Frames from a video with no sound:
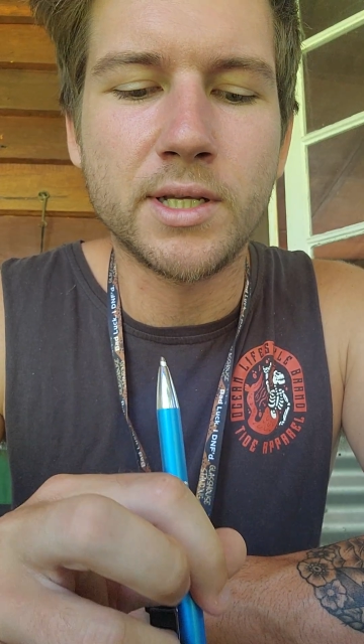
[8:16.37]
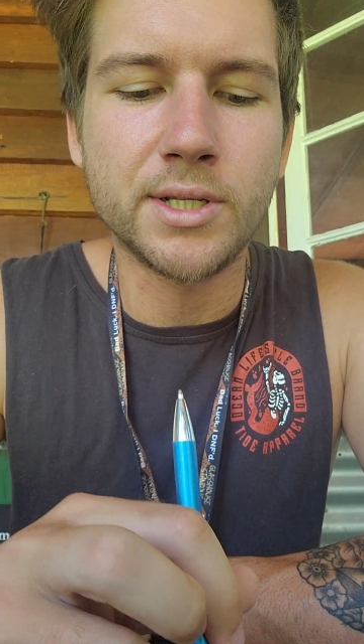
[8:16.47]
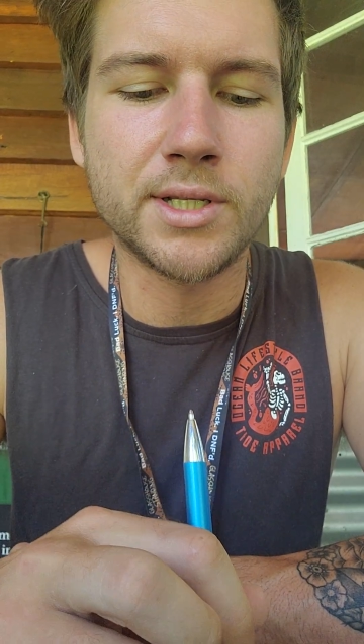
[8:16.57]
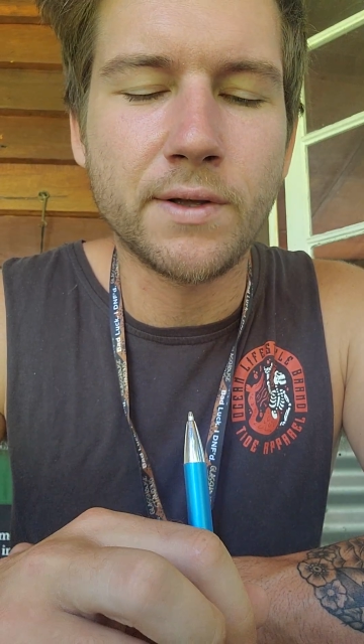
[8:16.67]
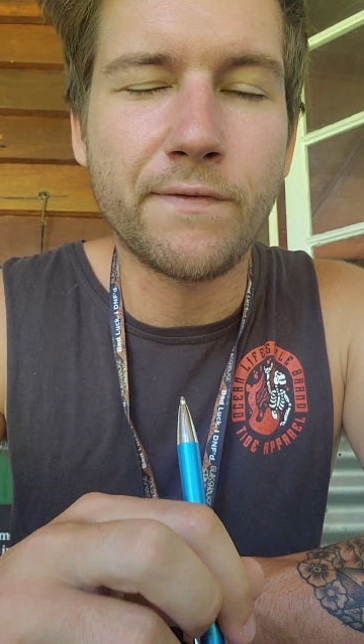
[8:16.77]

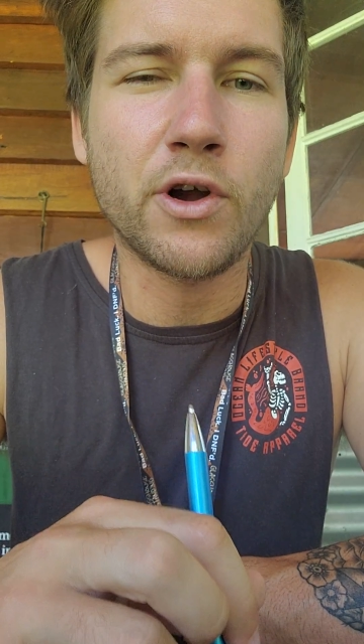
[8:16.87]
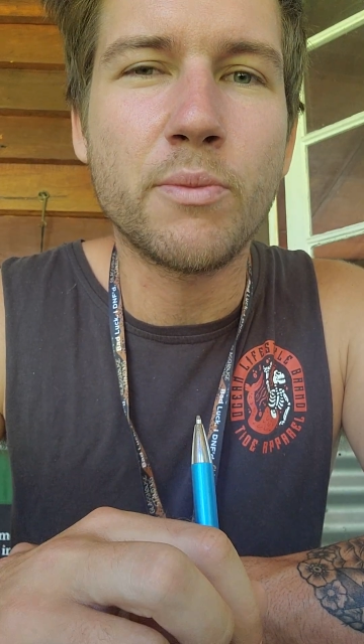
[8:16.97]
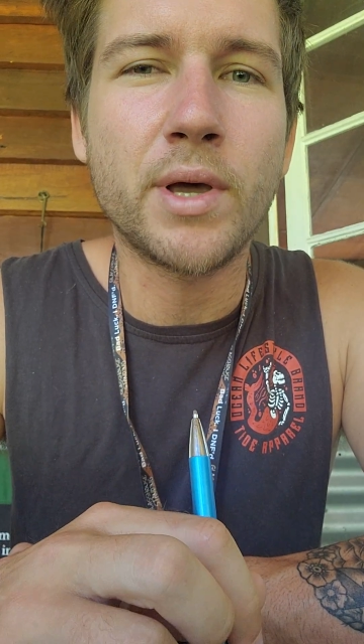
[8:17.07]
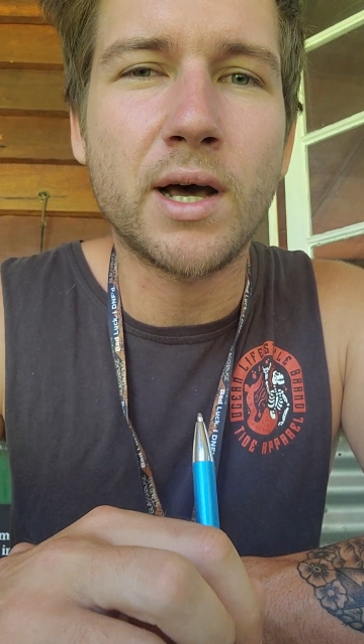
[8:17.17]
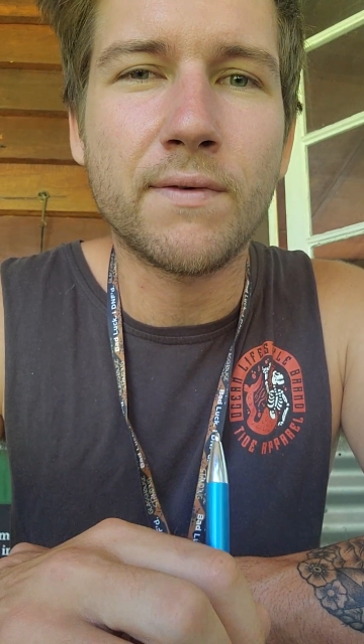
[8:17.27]
is
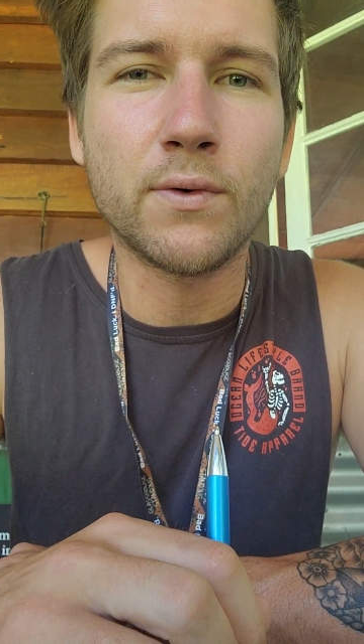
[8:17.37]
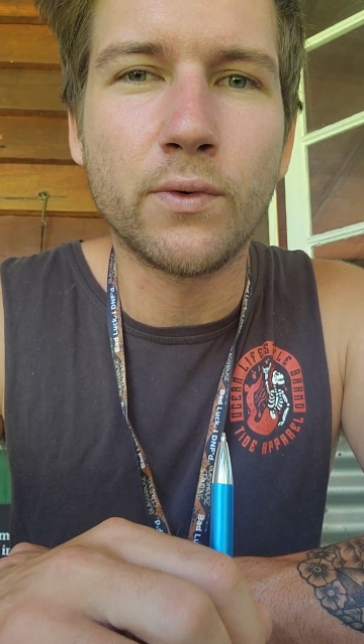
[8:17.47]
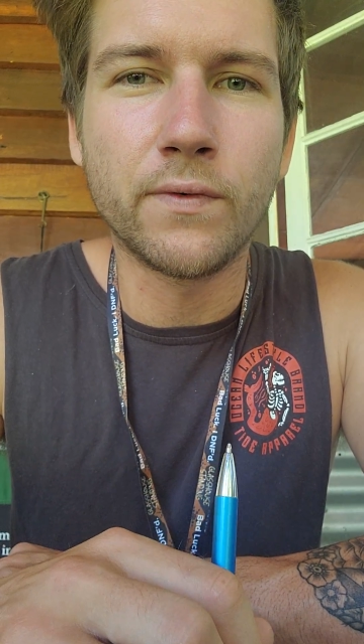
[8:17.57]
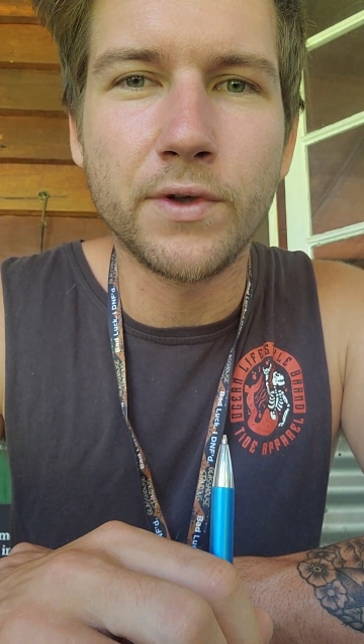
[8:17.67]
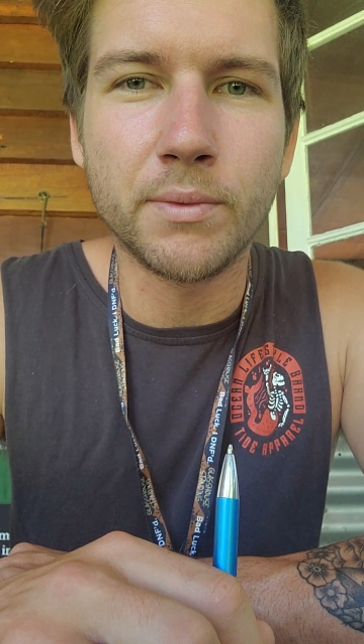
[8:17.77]
very
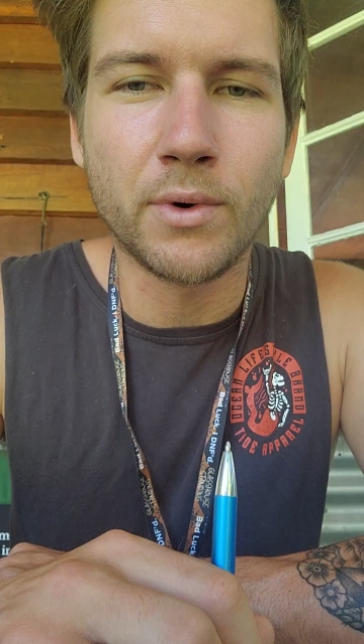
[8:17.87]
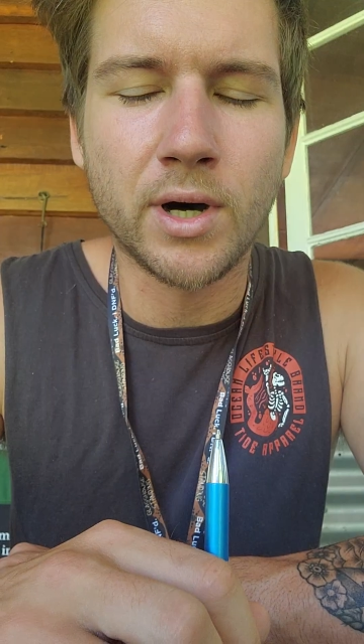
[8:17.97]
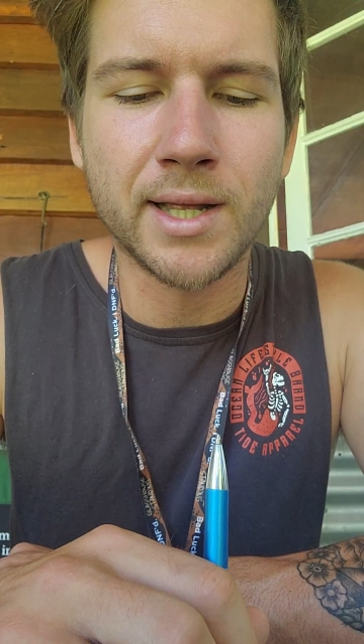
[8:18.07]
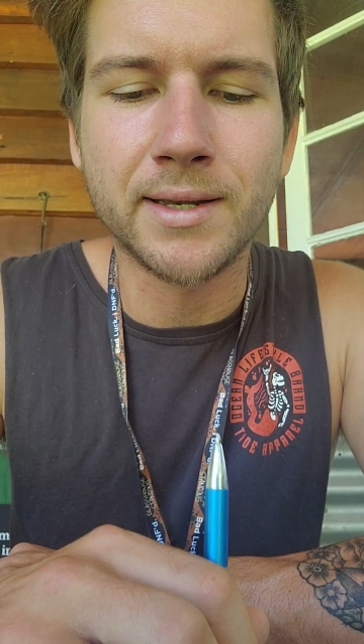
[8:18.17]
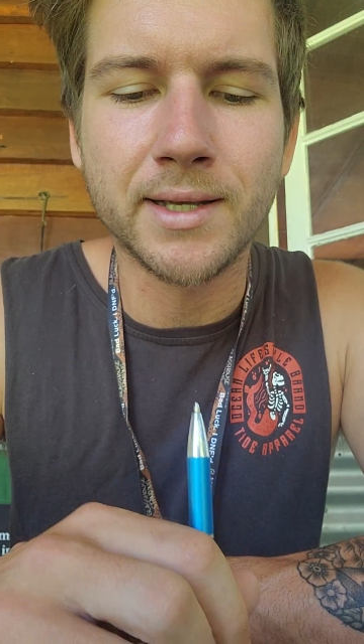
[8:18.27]
powerful for your
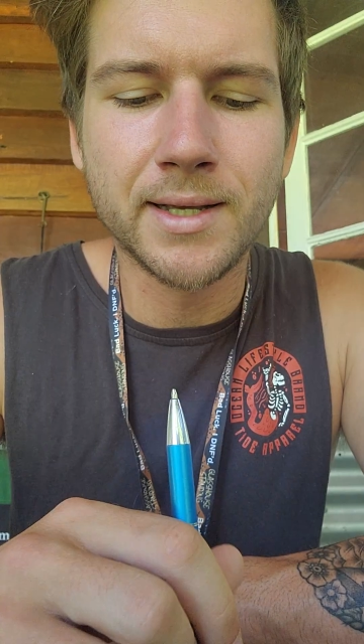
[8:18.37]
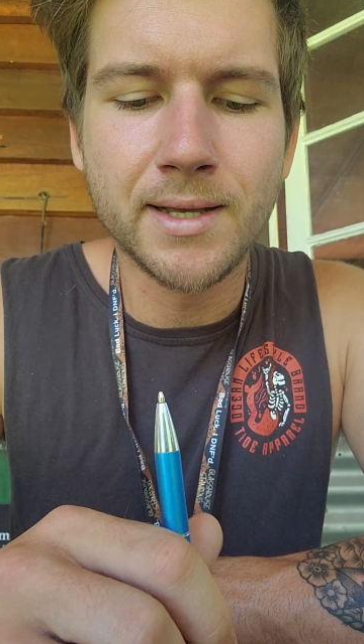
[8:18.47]
mind.